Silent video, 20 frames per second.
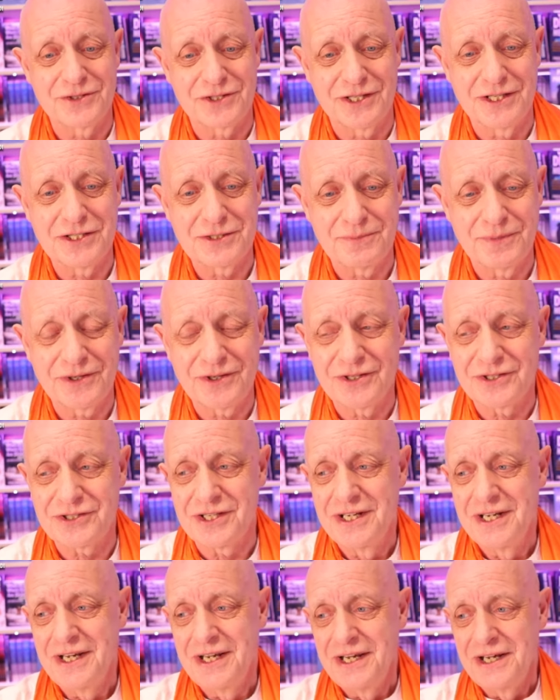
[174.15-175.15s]
This because,
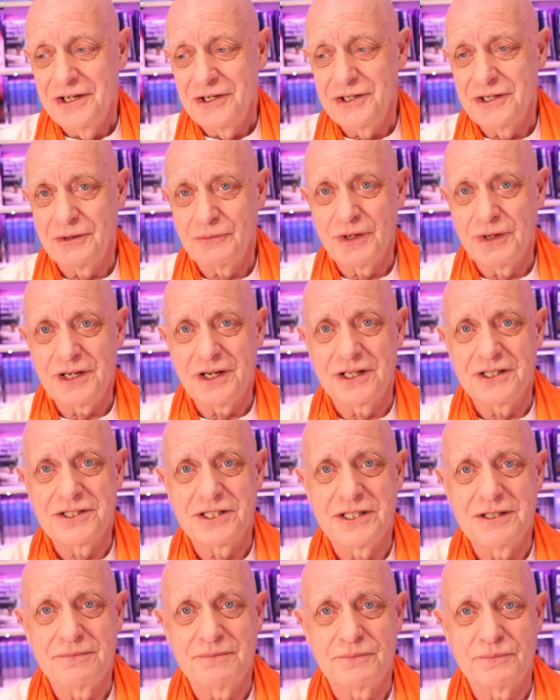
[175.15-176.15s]
you know, when I
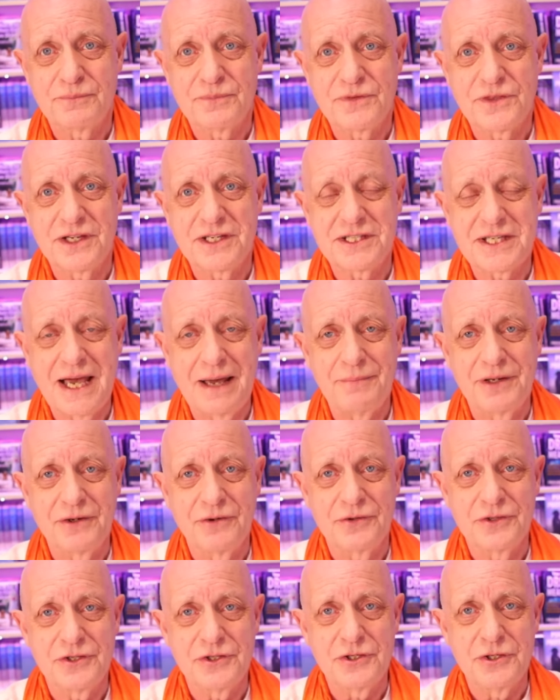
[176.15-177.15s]
see things happening on
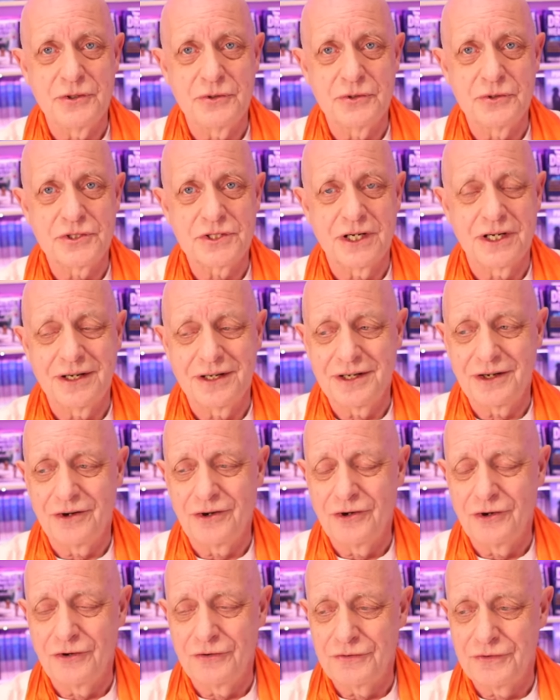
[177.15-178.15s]
the news, I, I, I
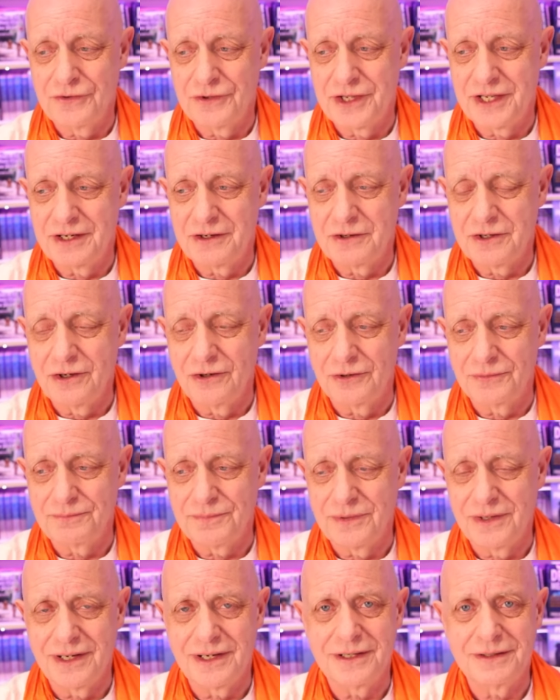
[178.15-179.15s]
often think, God,
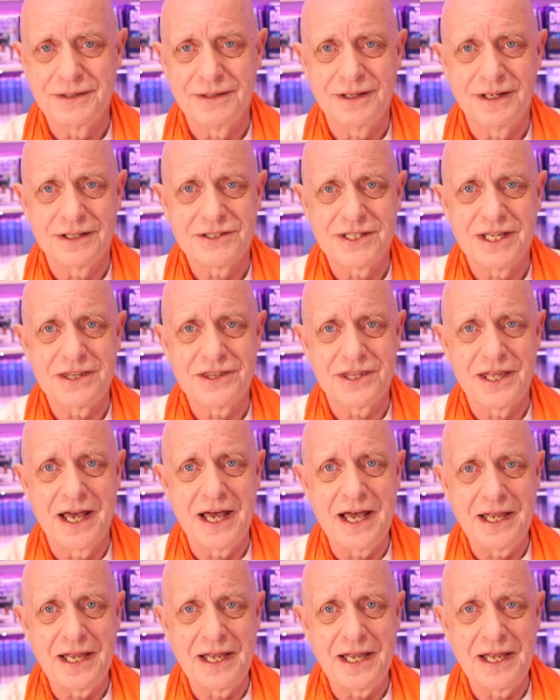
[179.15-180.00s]
blimey, I said that,